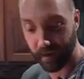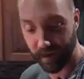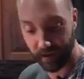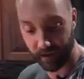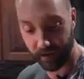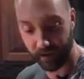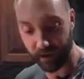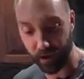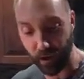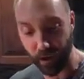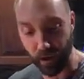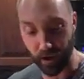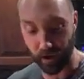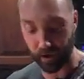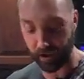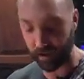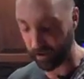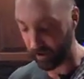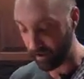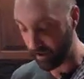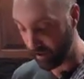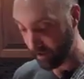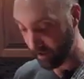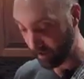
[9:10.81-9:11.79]
to
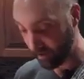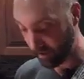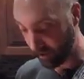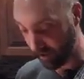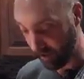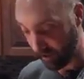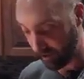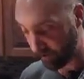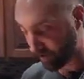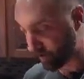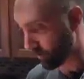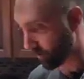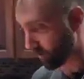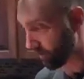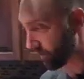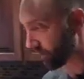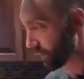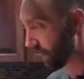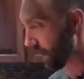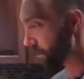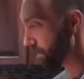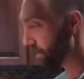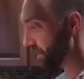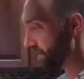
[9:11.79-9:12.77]
cook a certain
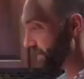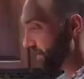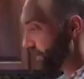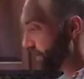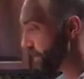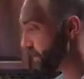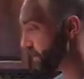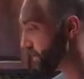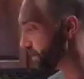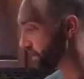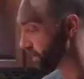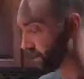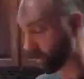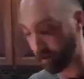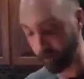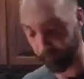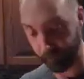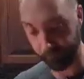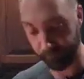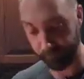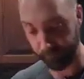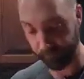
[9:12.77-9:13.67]
type of food,